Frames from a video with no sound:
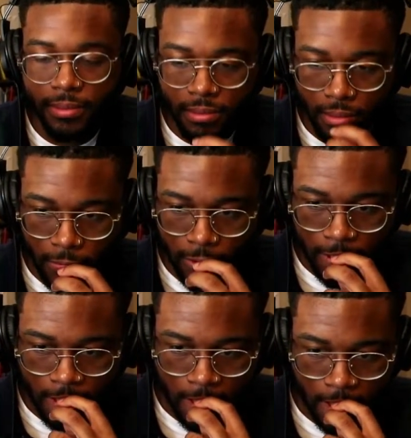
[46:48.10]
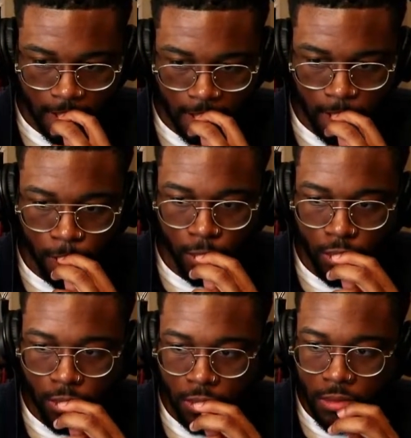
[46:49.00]
Doja Cat's the most successful
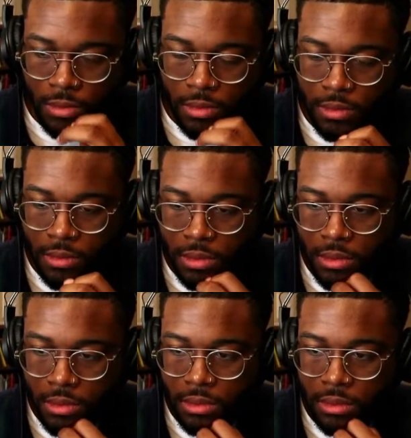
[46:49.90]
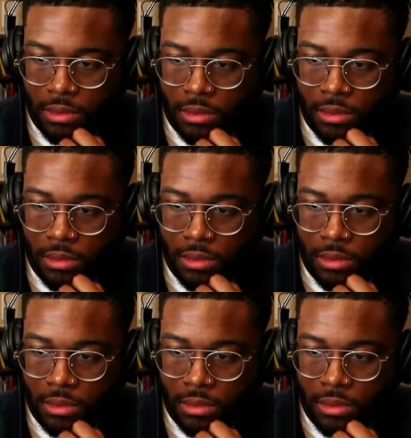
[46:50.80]
artist that Kenny Beats has